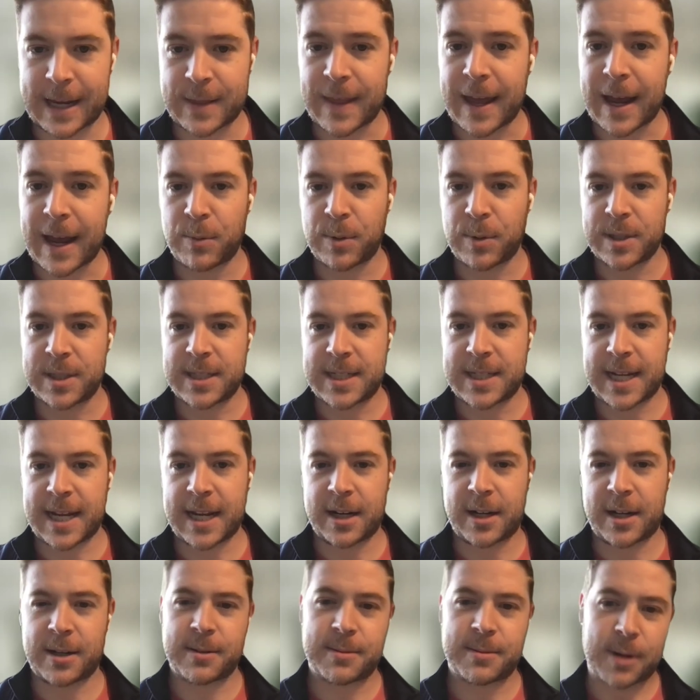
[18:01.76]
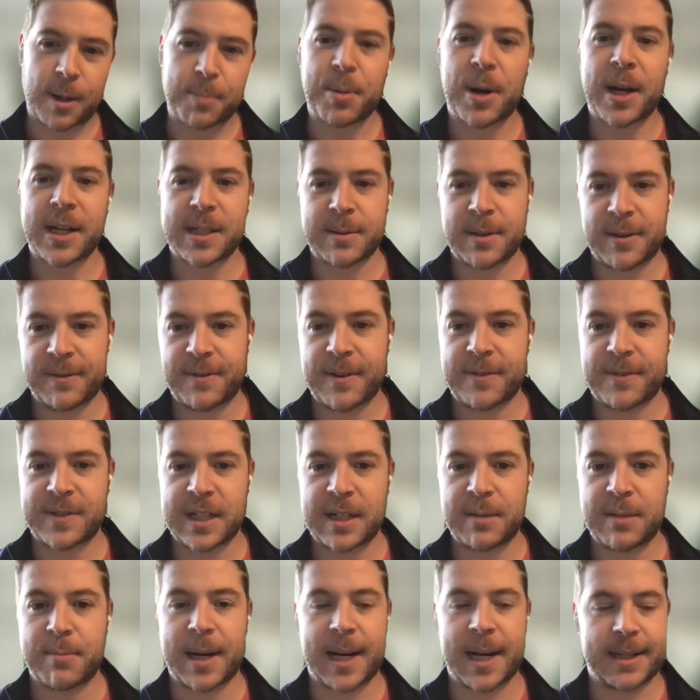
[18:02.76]
and that would take approximately
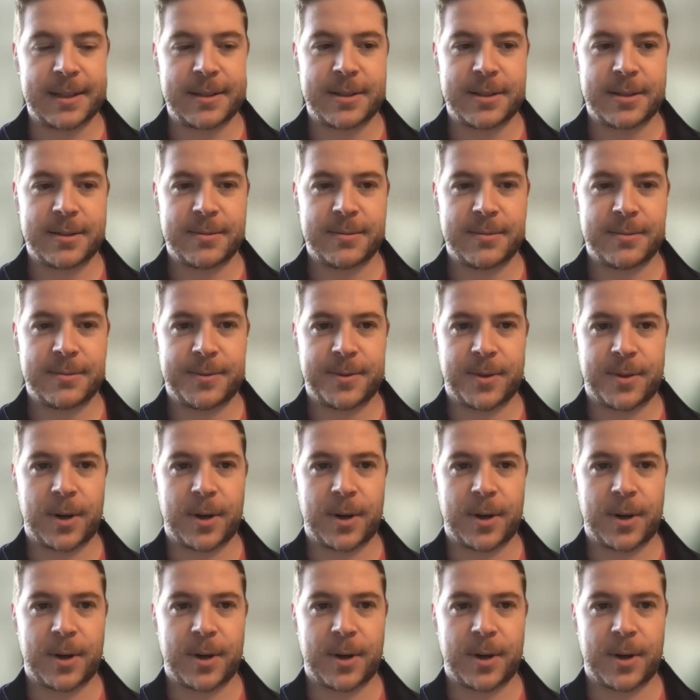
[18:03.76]
15 minutes